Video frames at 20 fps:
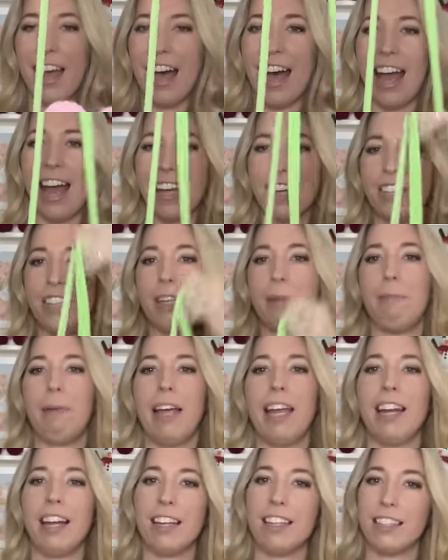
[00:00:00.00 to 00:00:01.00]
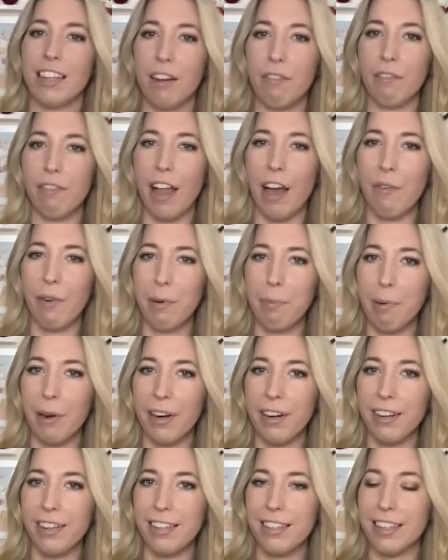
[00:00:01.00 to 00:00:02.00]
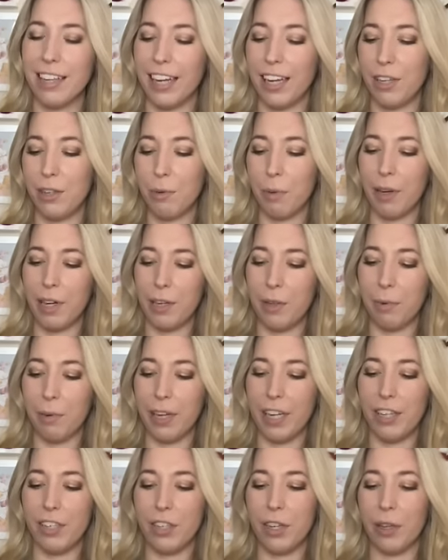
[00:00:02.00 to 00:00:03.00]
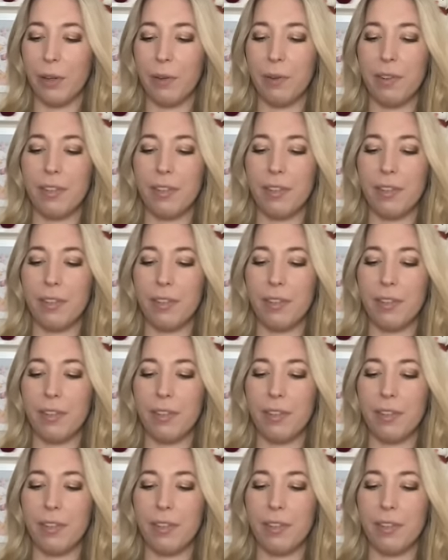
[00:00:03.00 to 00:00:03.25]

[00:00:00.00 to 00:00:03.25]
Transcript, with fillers: I actually made a sunflower purse in 2022,